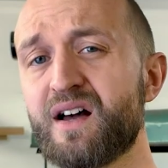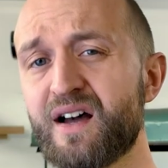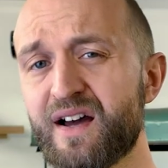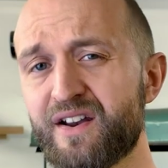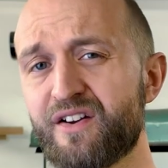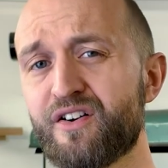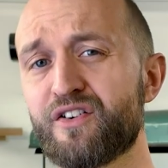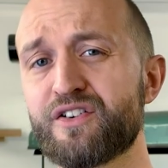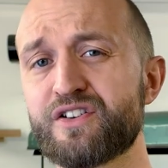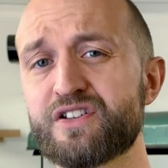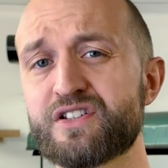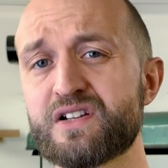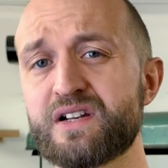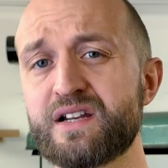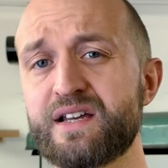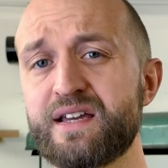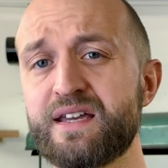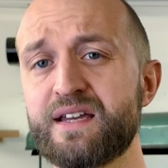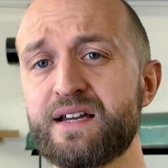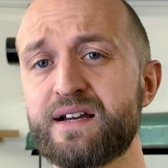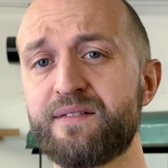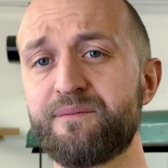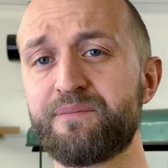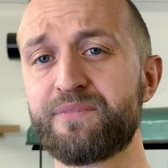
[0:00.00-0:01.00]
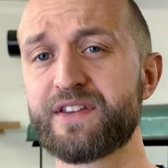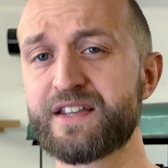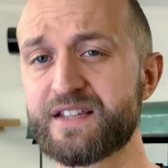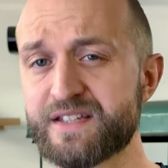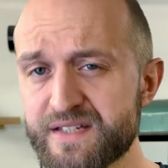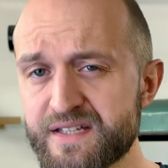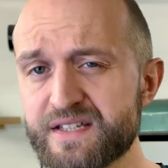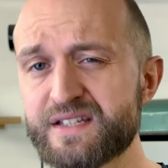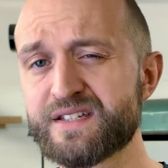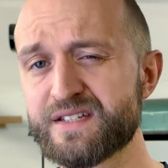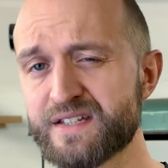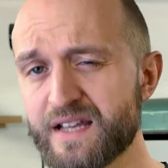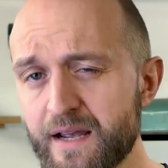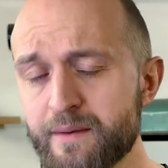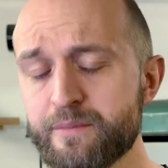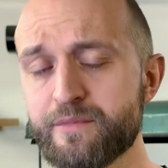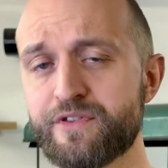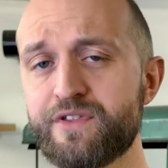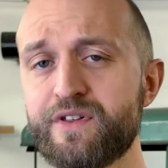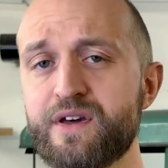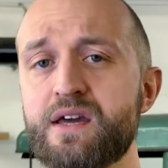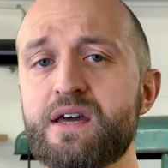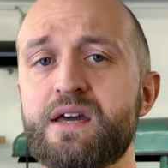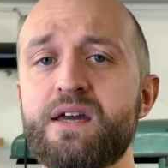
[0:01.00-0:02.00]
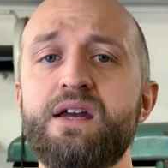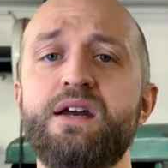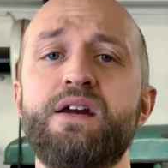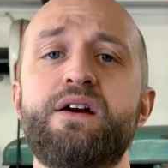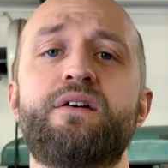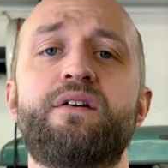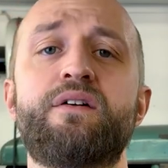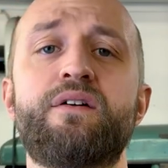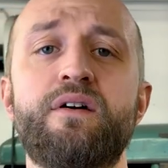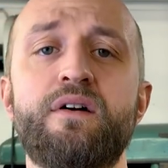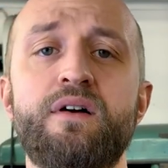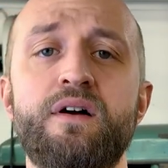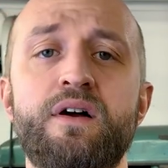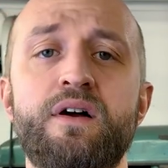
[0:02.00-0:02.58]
And honestly, it's the same thing here.